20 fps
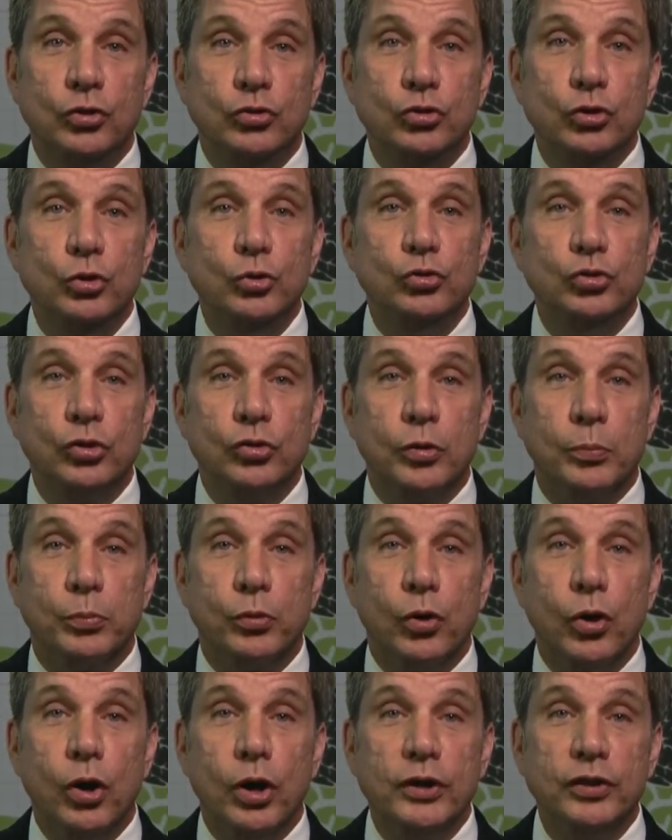due to the
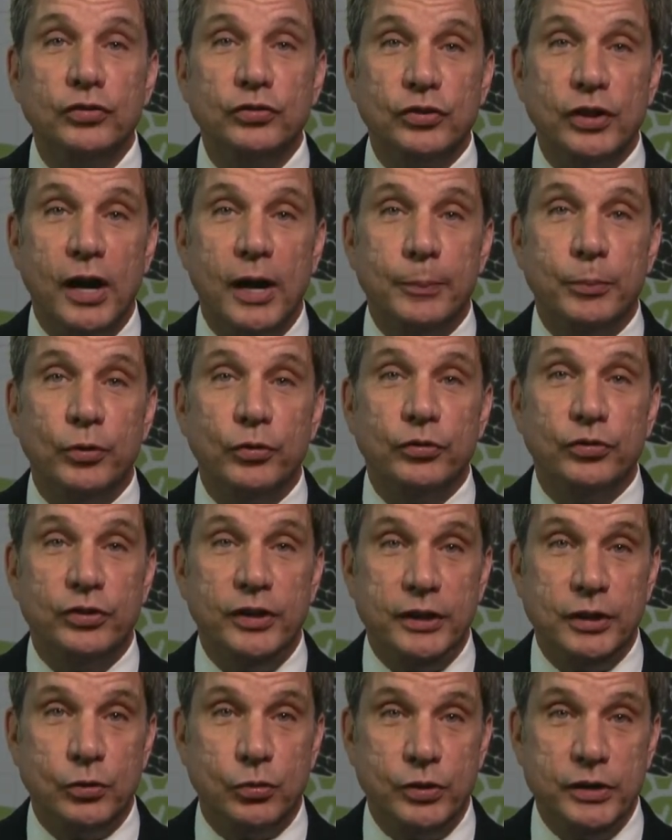broad estoppels
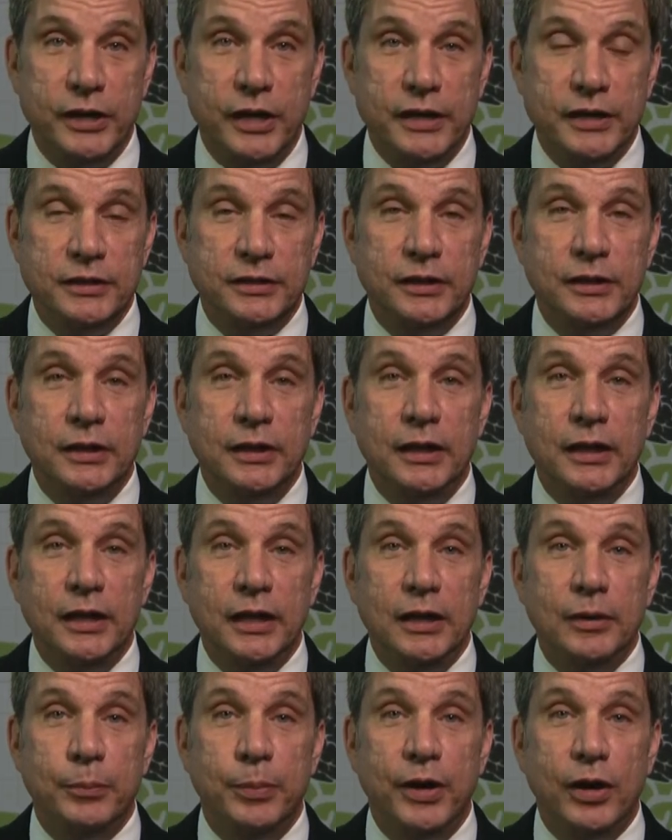they create
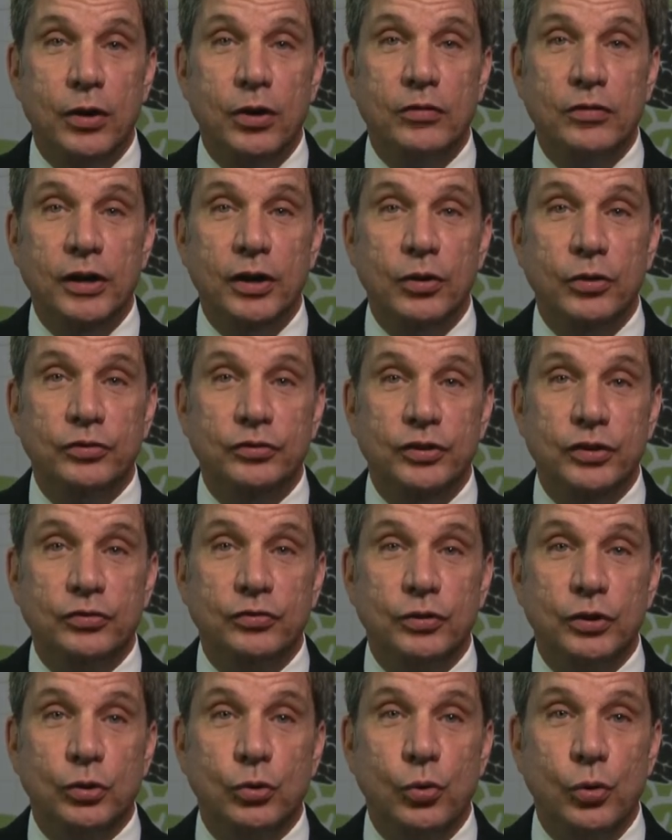in parallel
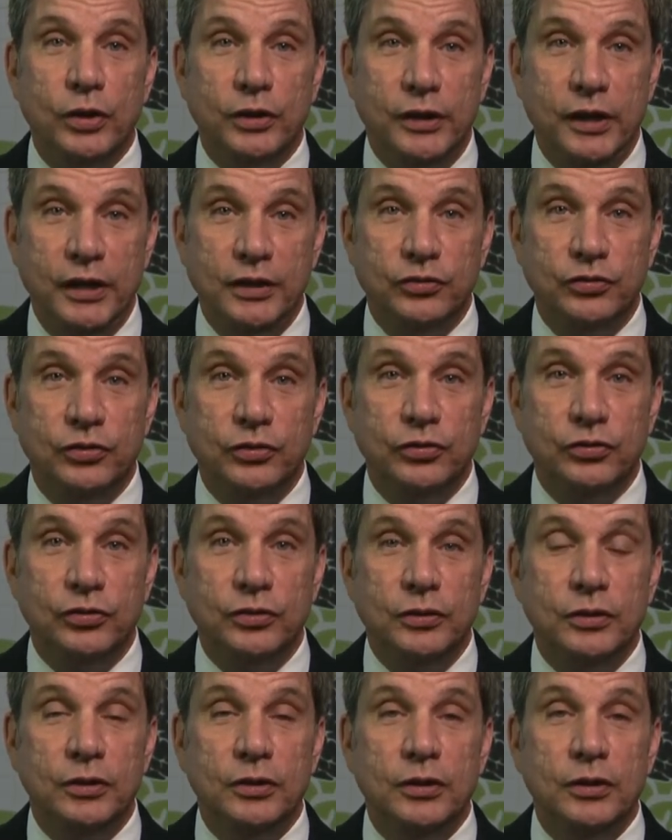district court cases.